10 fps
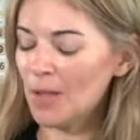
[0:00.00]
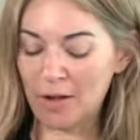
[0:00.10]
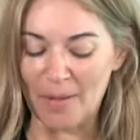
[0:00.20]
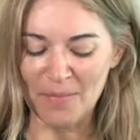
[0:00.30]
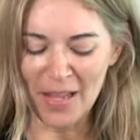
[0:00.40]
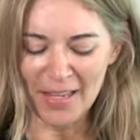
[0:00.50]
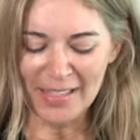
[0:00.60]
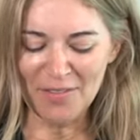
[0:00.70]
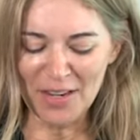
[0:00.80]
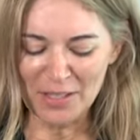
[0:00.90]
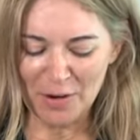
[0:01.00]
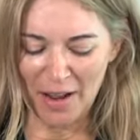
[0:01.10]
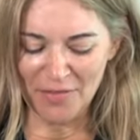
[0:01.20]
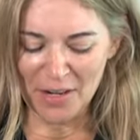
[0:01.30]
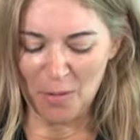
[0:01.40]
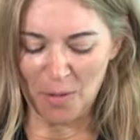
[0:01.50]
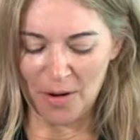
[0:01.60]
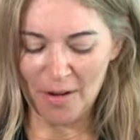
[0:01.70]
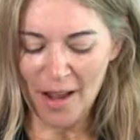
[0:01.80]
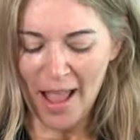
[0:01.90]
Okay. Stephanie's Crafting
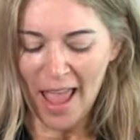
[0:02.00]
Corner.